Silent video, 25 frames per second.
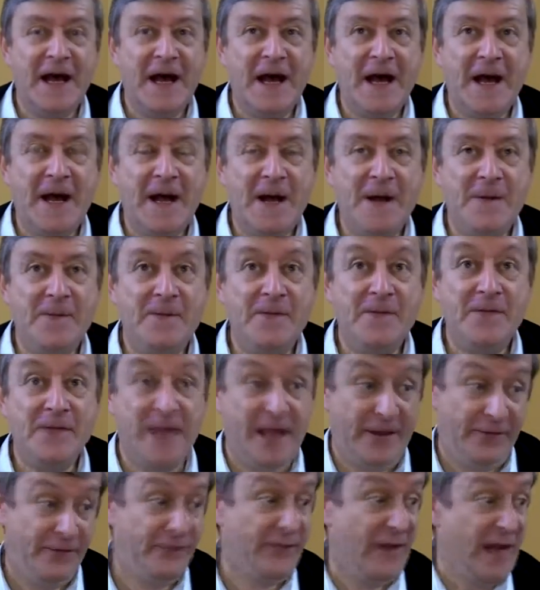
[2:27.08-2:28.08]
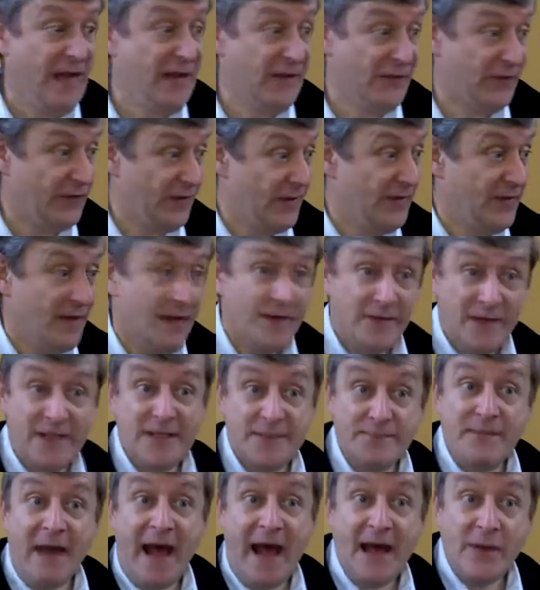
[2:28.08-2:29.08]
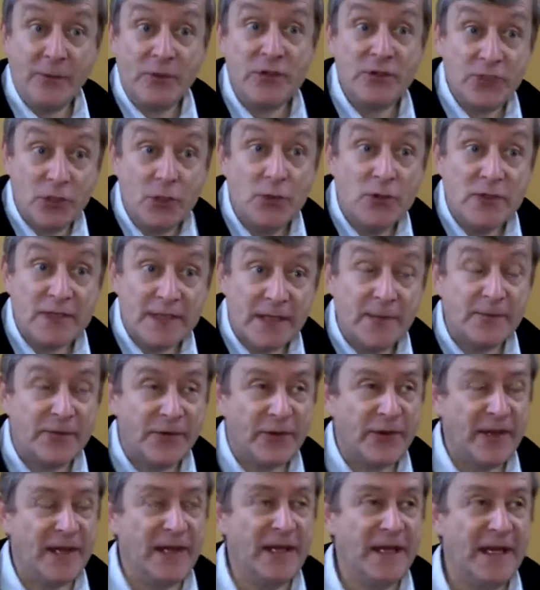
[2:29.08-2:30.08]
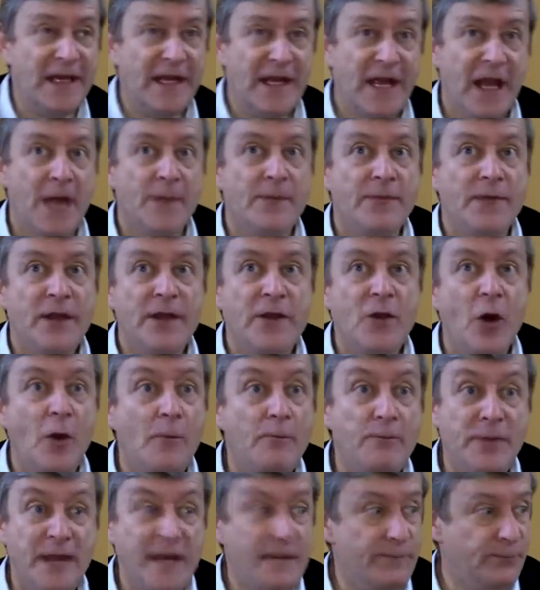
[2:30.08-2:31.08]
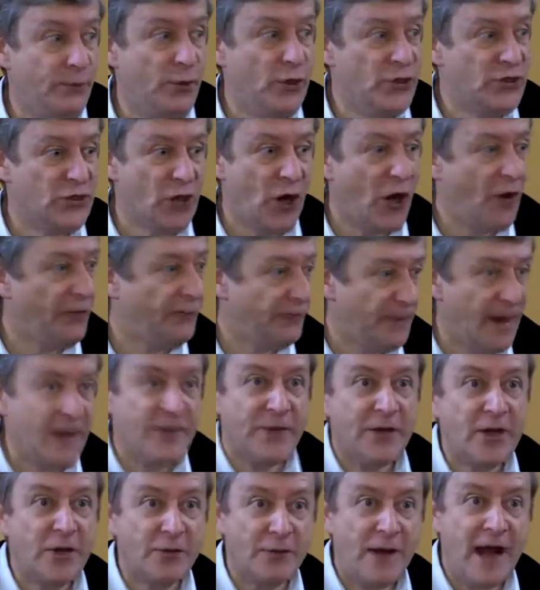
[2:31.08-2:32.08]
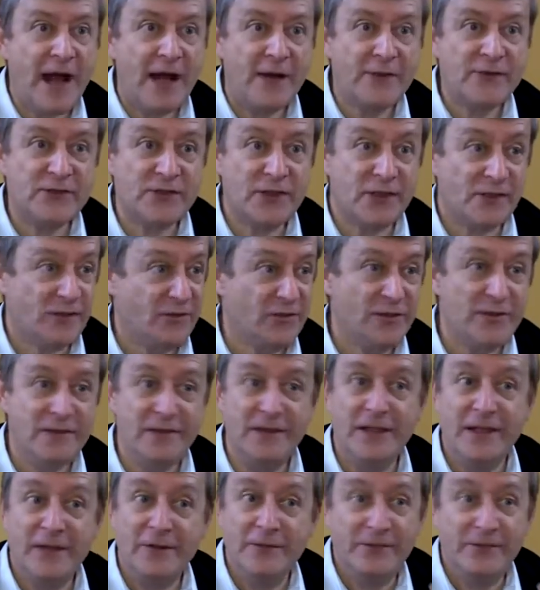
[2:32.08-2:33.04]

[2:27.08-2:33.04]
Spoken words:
their faith in that this man would do something, they're not being put off by the crowds that could,